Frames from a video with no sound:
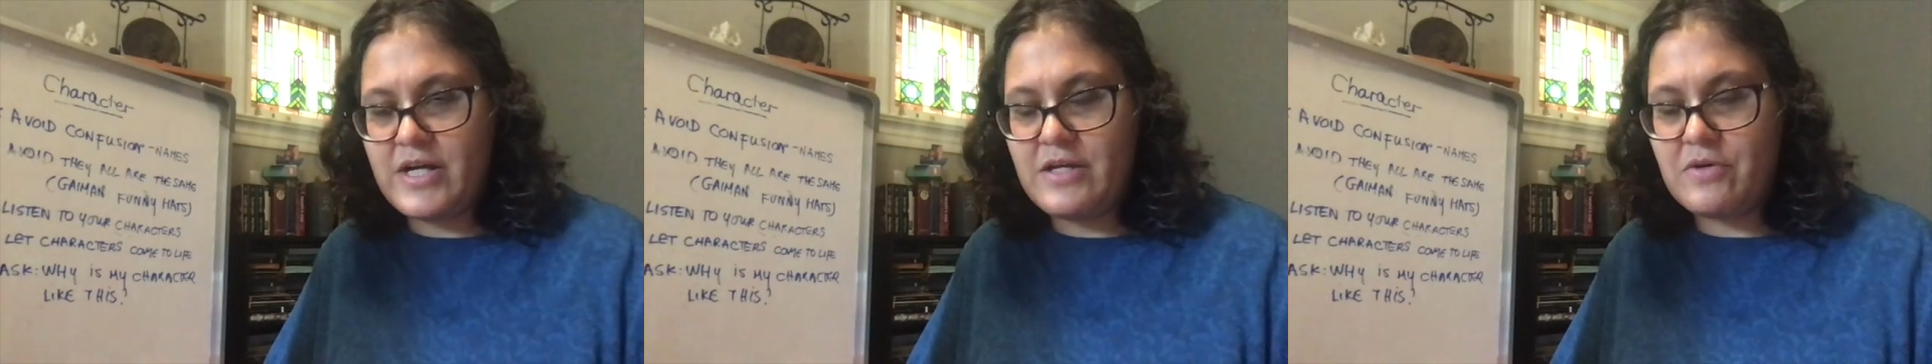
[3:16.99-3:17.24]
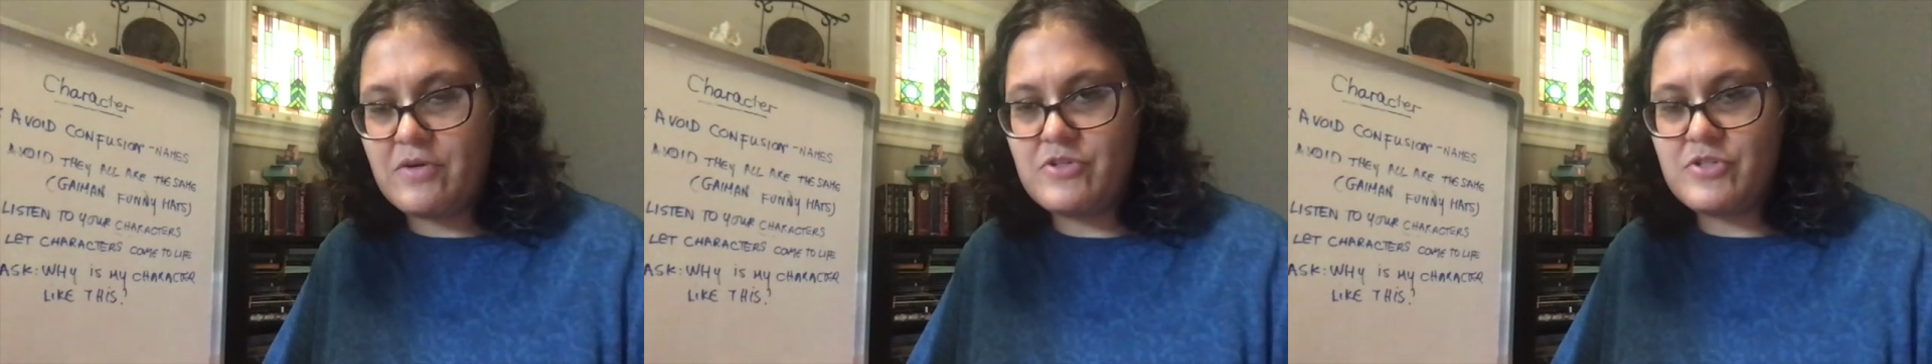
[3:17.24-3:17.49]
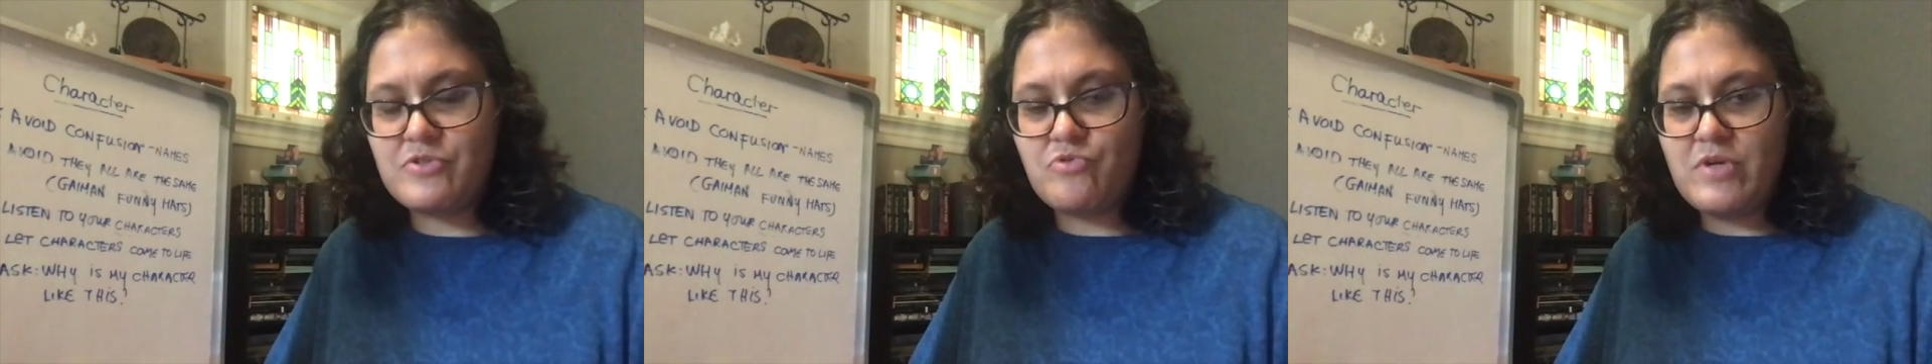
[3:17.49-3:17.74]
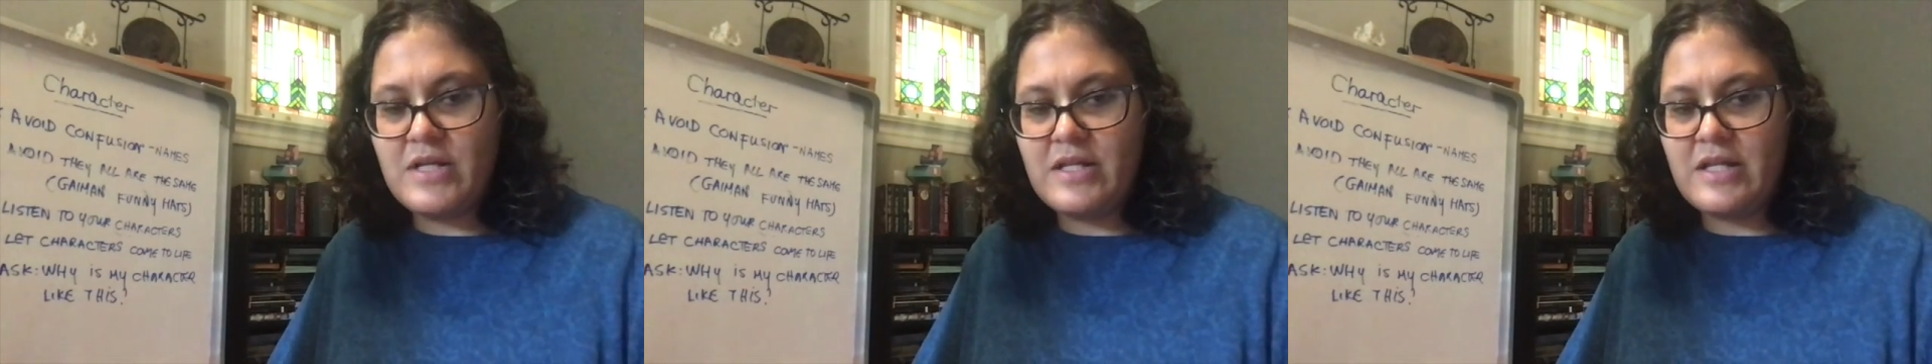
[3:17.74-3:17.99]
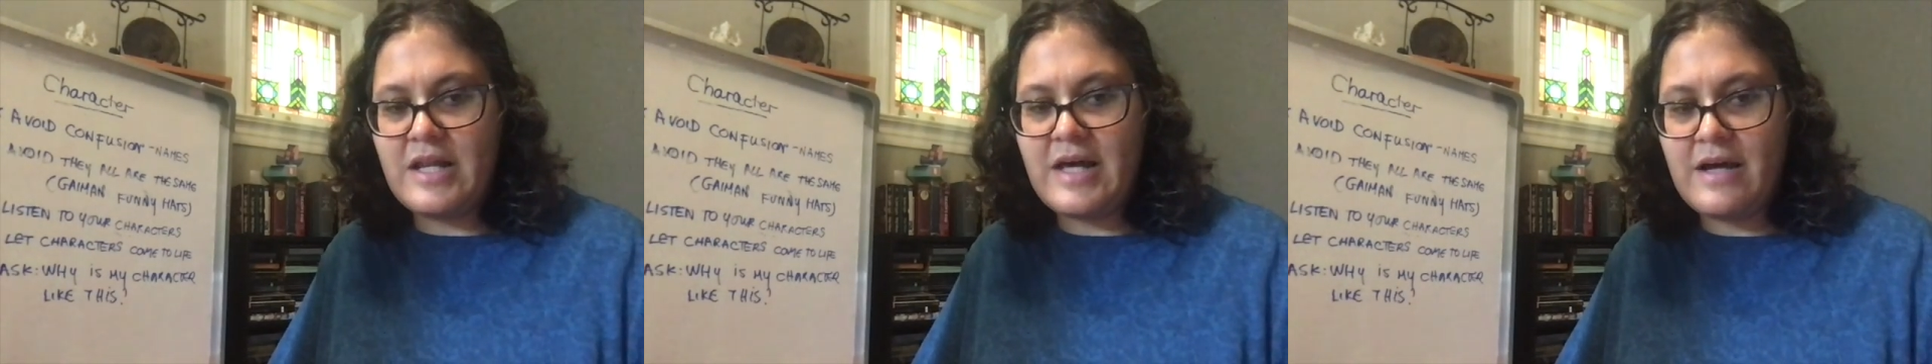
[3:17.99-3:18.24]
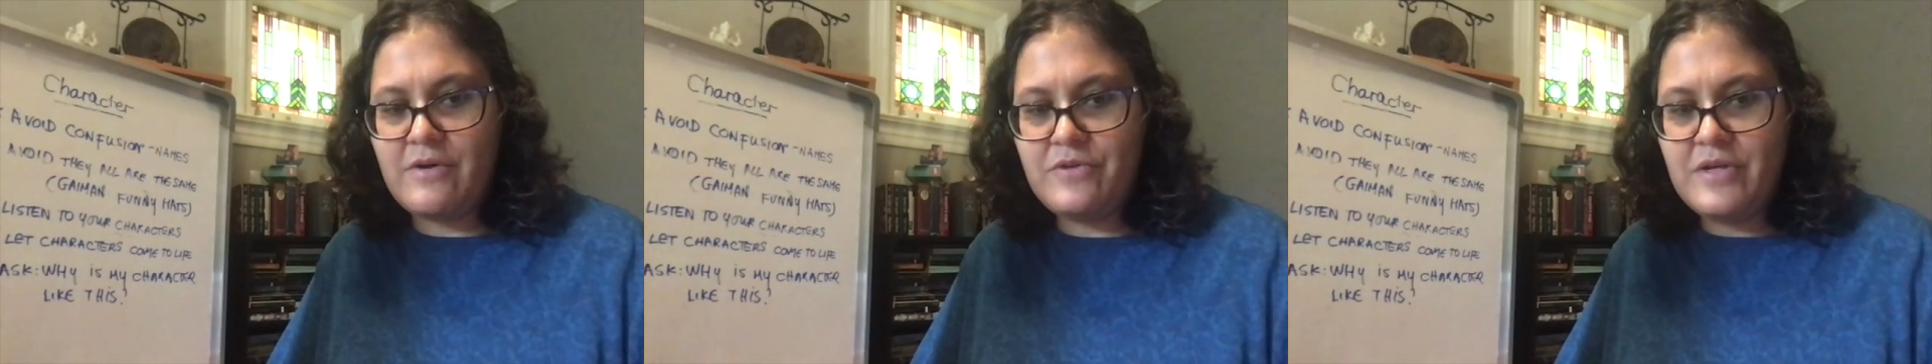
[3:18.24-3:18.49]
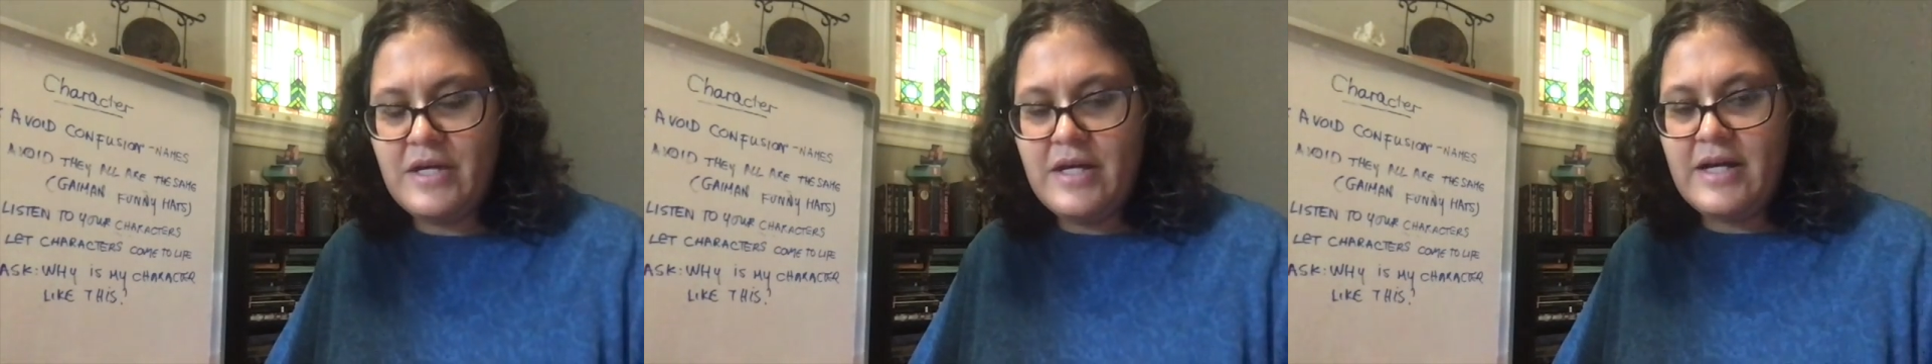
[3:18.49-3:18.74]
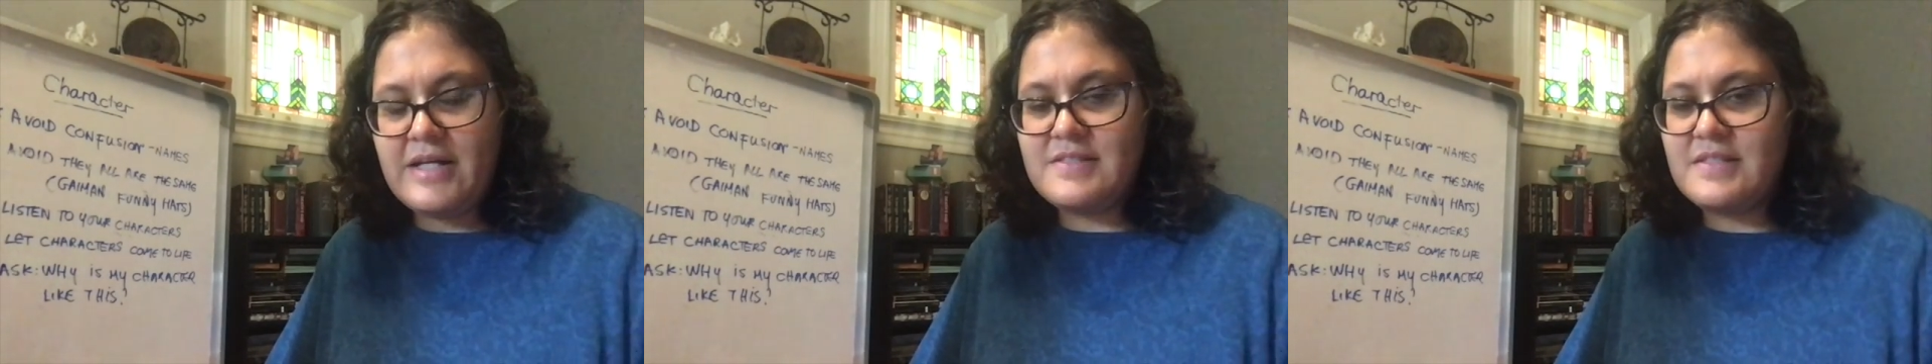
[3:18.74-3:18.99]
you could just read it aloud
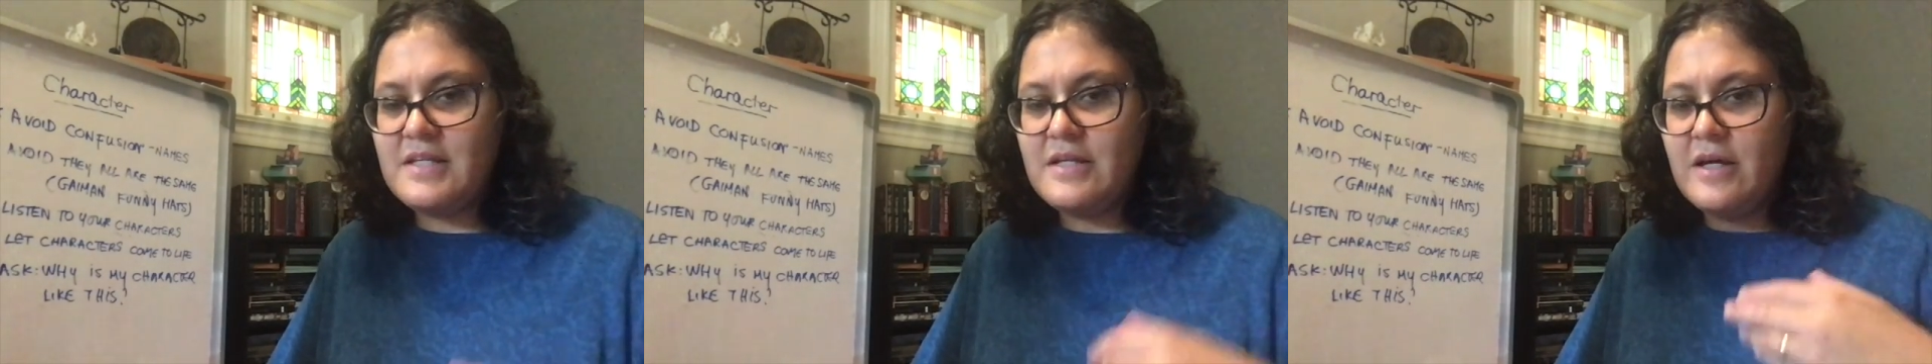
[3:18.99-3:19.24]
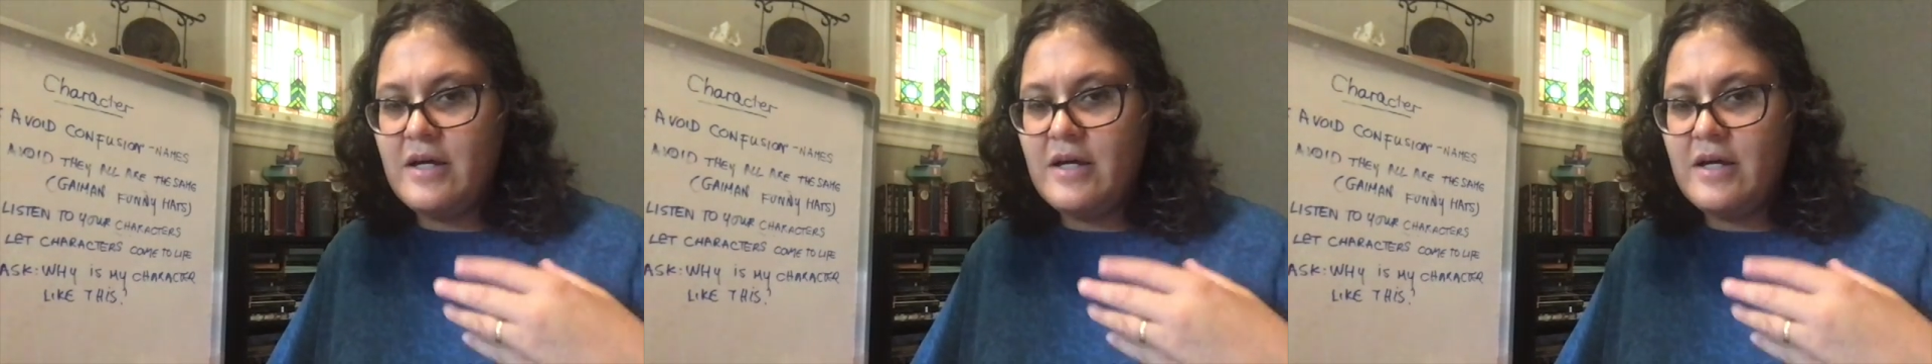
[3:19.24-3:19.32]
and see,